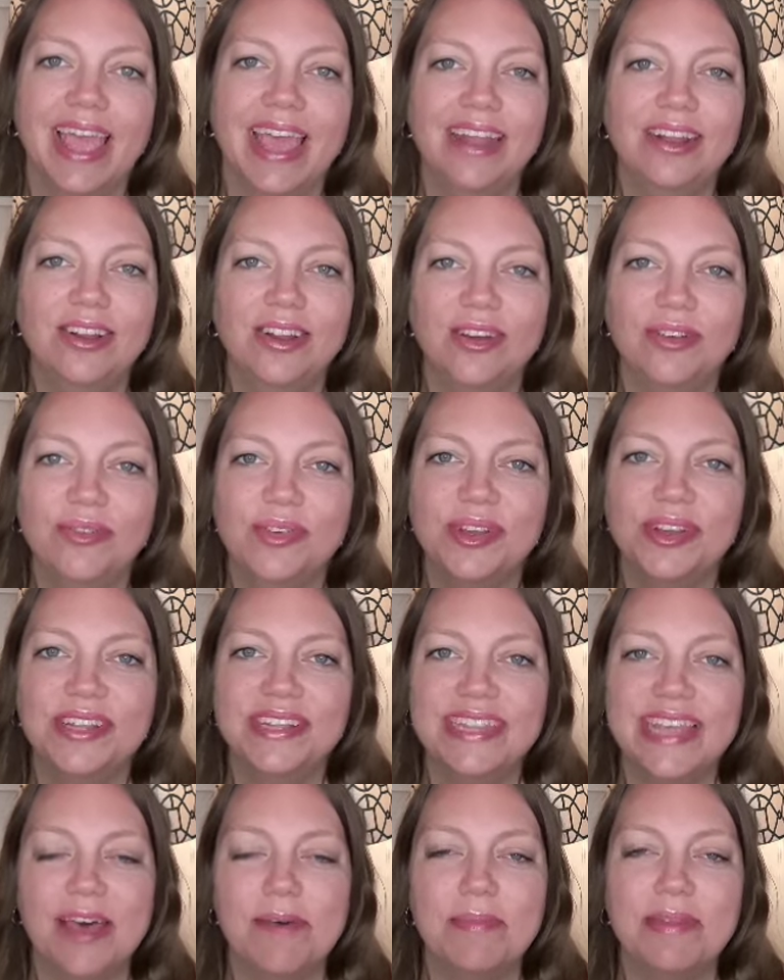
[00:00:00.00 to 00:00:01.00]
I don't know if you
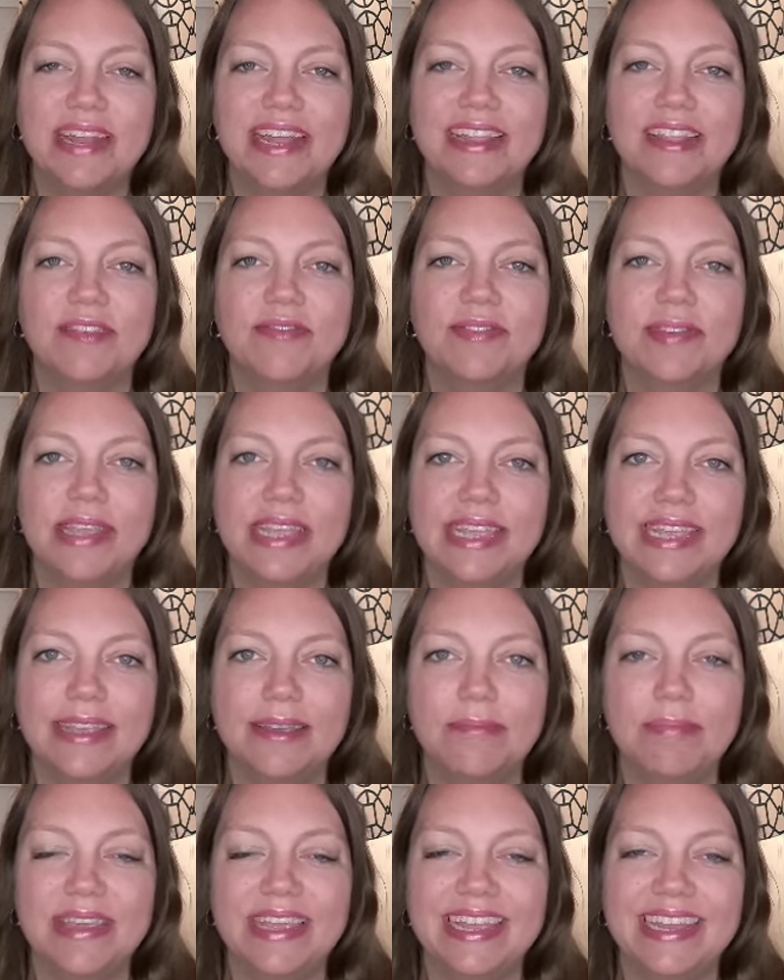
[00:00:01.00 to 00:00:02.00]
could tell, but at the be
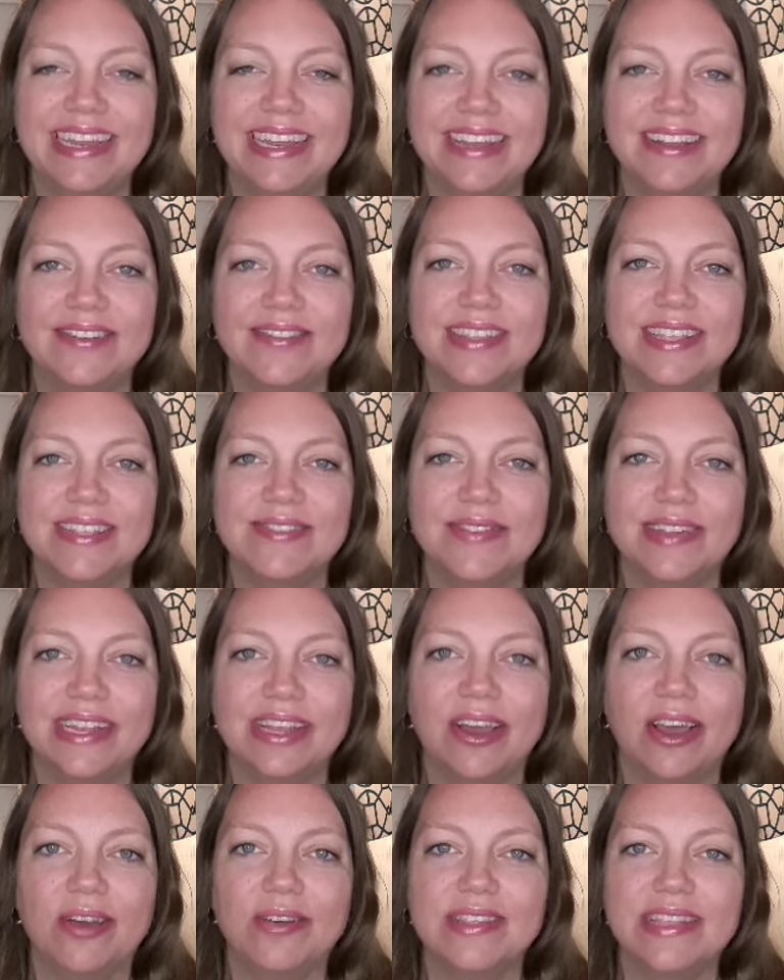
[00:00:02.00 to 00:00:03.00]
beginning of this
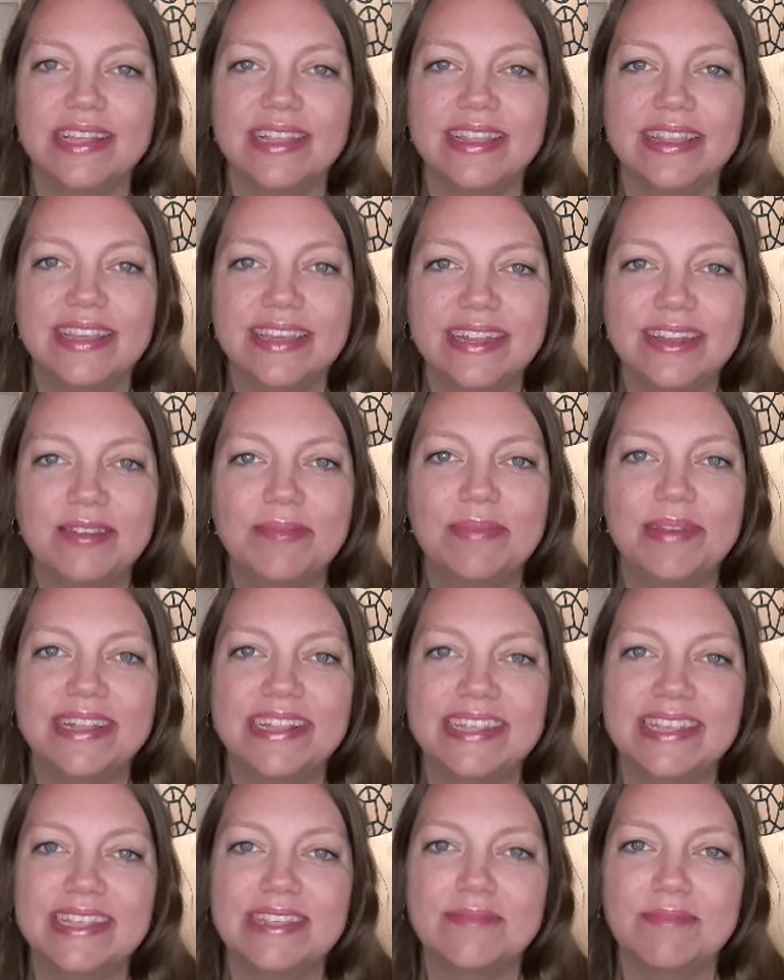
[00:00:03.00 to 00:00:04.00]
video, I was a little
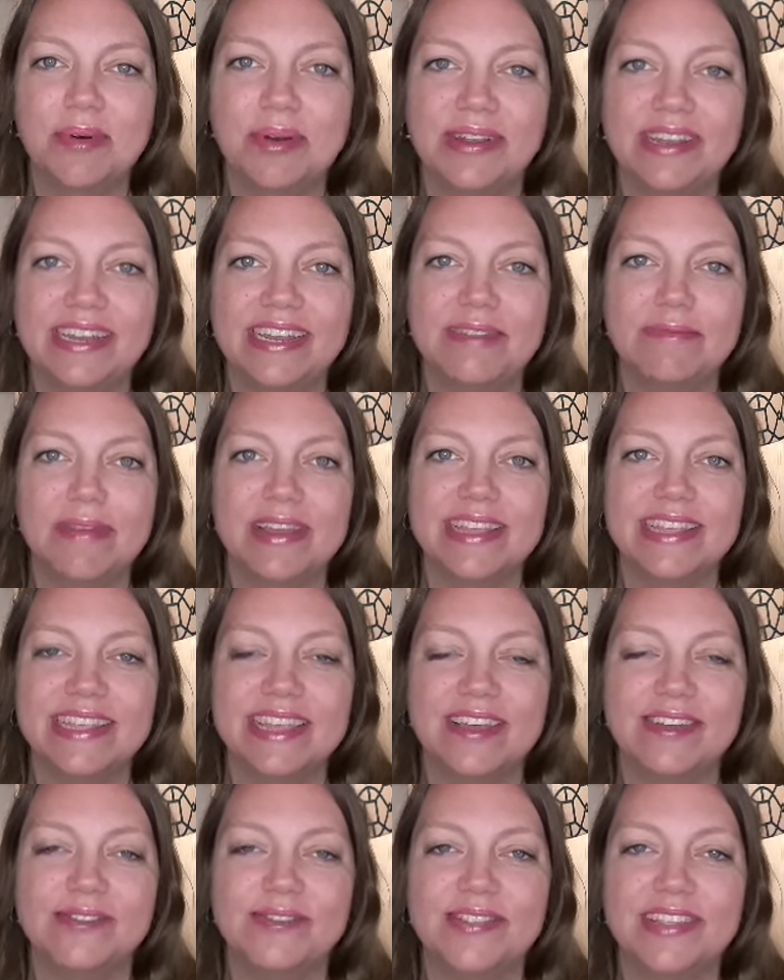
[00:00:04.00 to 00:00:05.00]
bit disappointed in
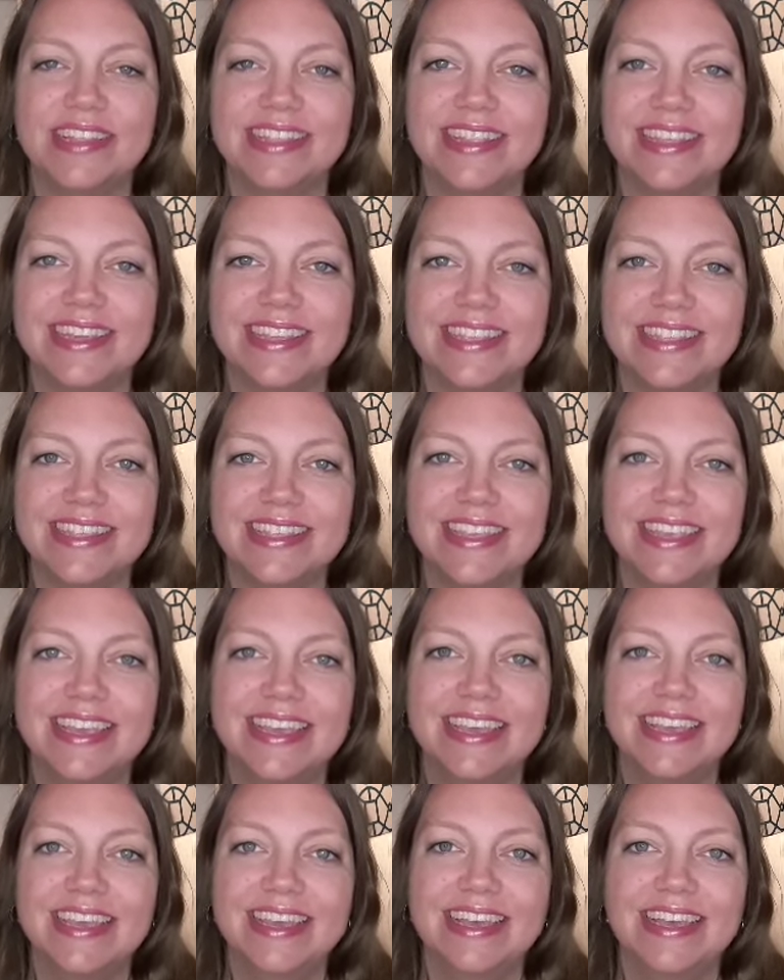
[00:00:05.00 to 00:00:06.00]
myself that this
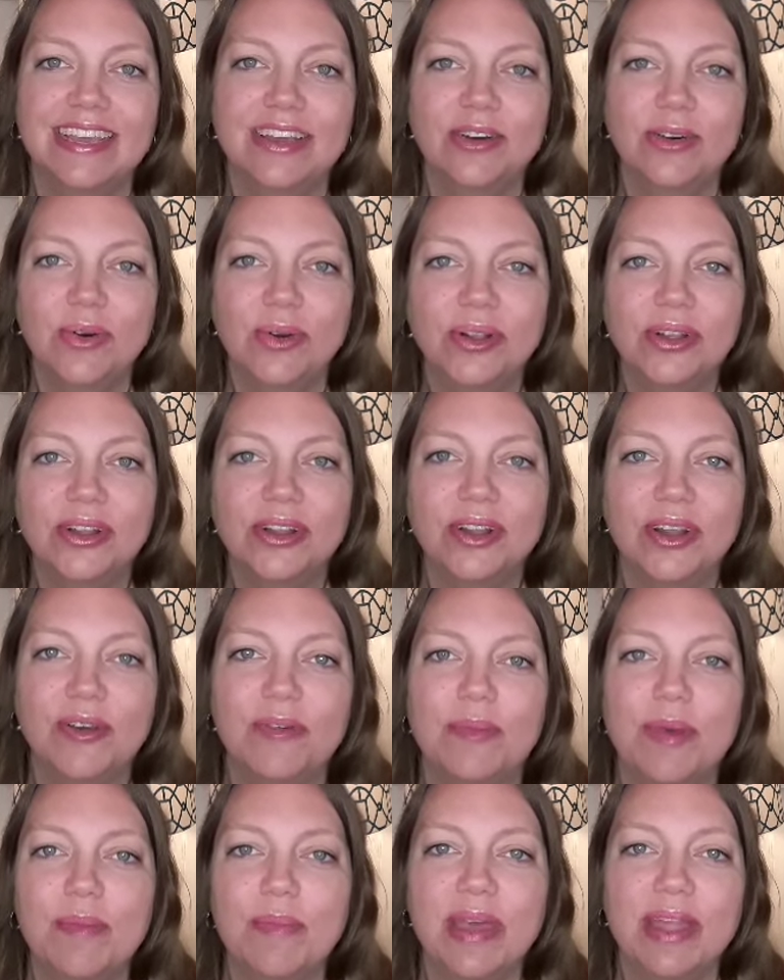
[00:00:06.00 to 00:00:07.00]
corner
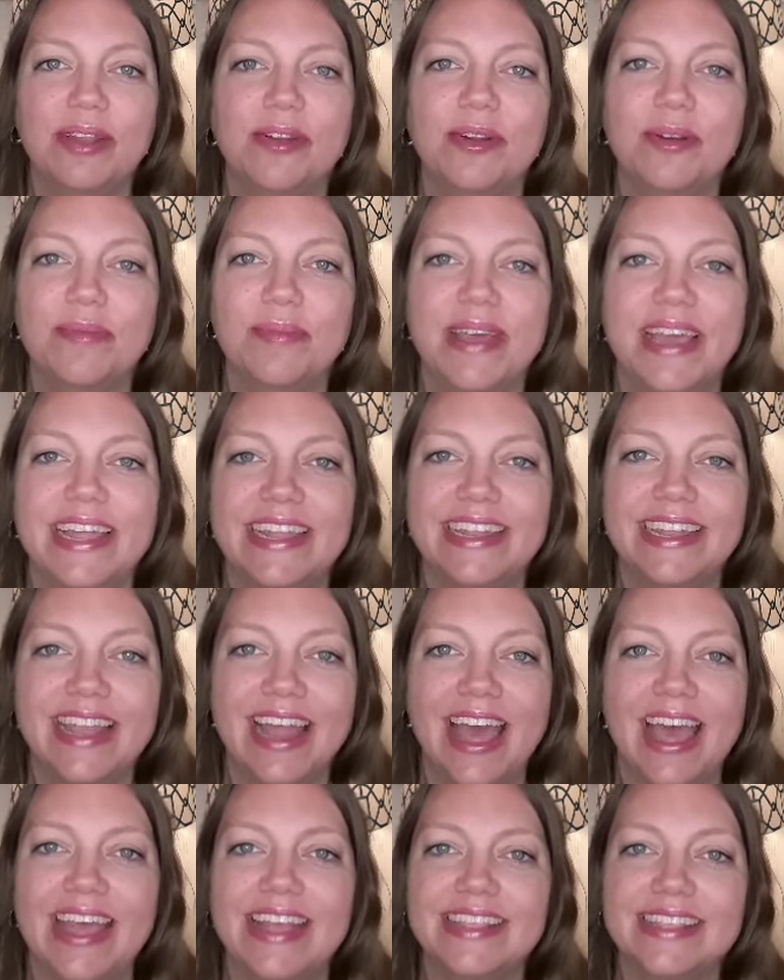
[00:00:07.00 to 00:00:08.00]
of my bedroom had
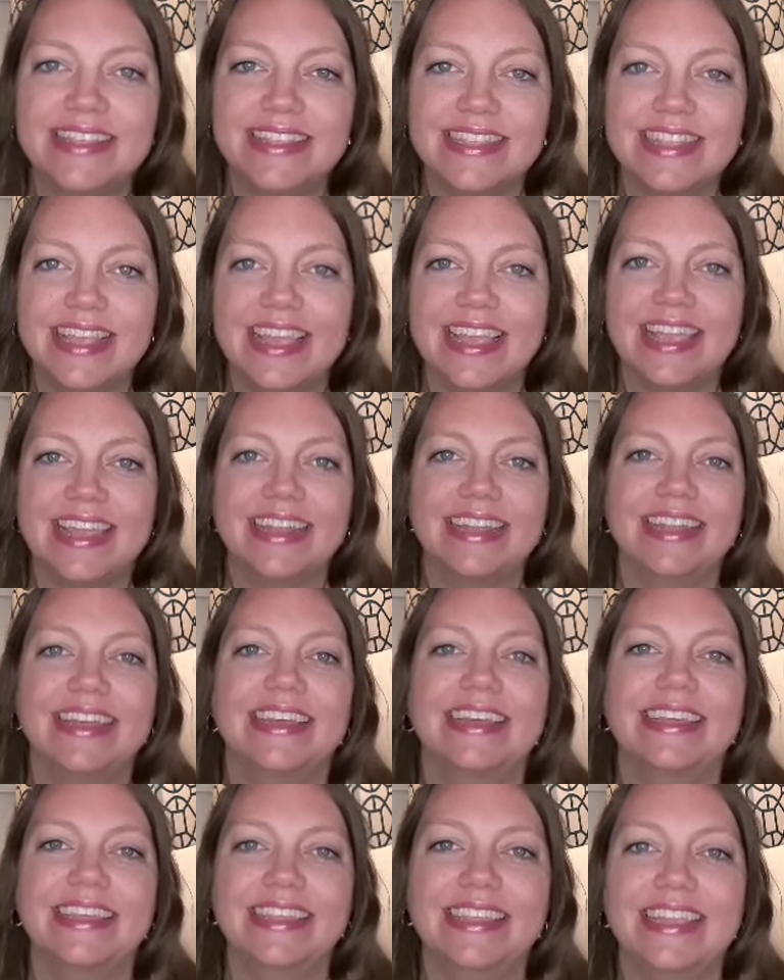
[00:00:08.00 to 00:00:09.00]
not
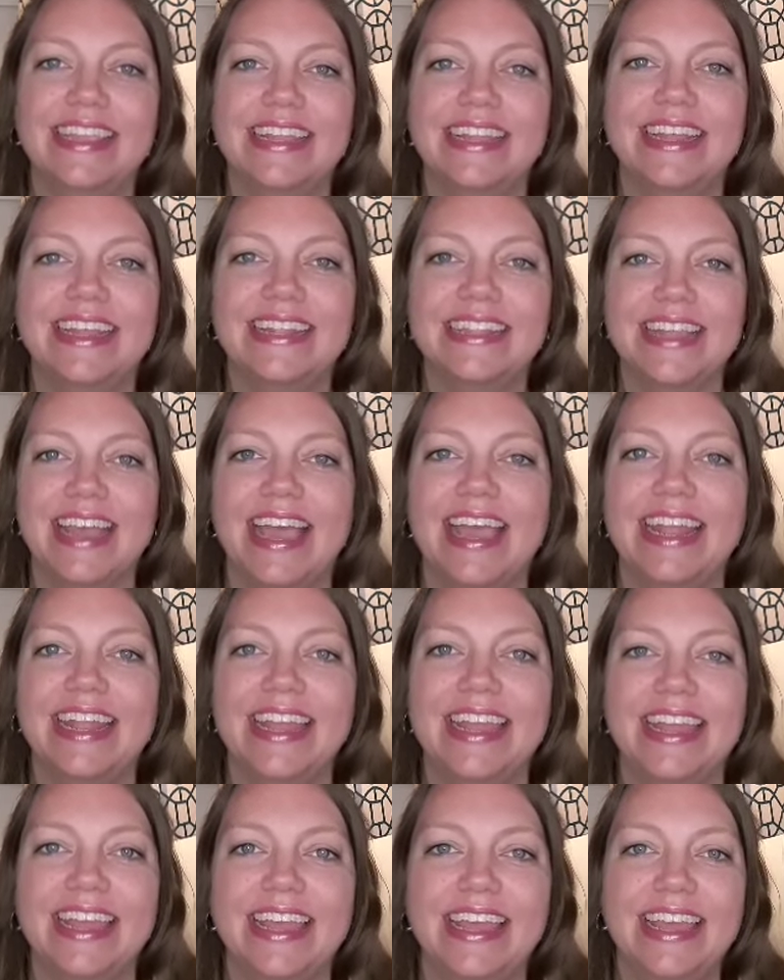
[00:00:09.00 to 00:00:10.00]
stayed clean and
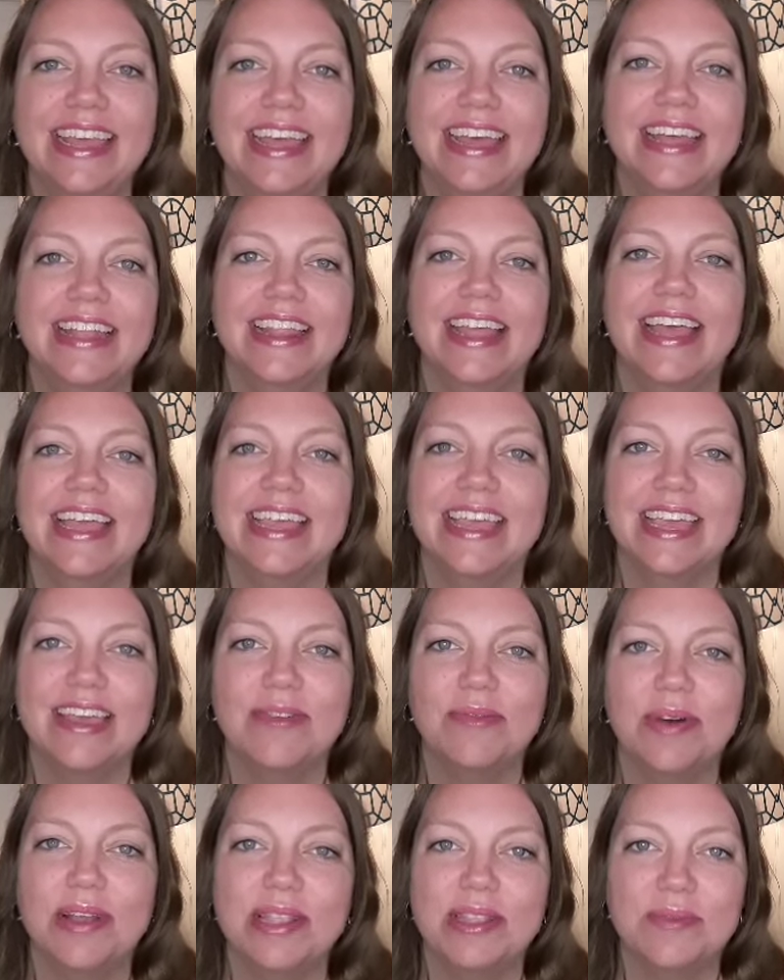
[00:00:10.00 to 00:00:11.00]
tidy like
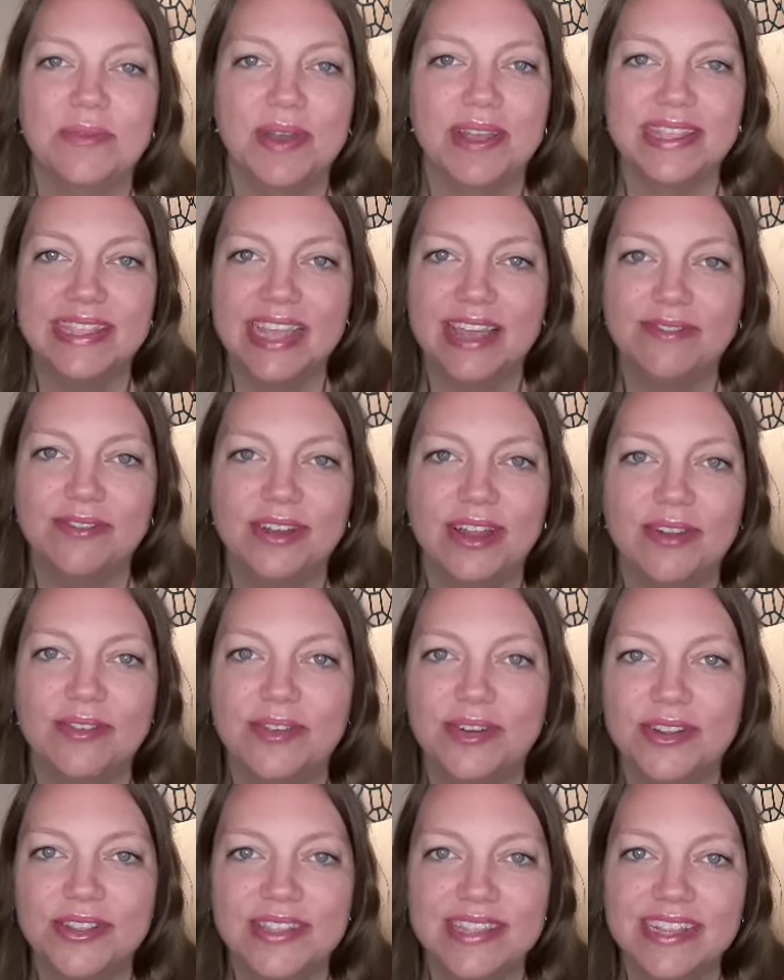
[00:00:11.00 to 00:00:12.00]
it once was after I
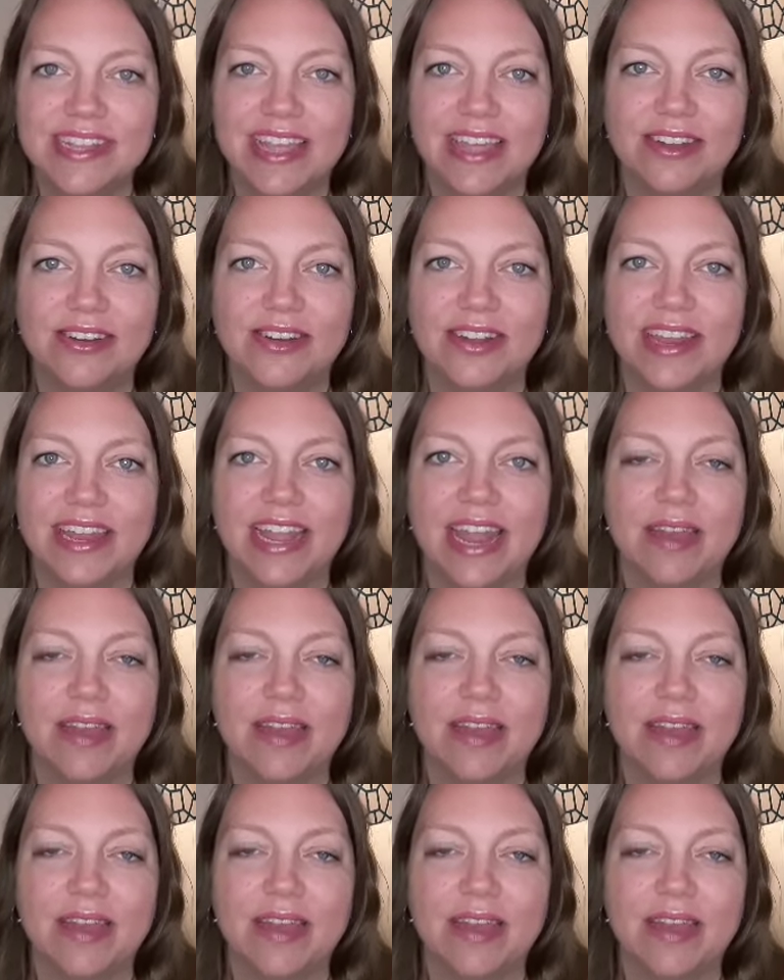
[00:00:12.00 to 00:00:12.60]
first decluttered it.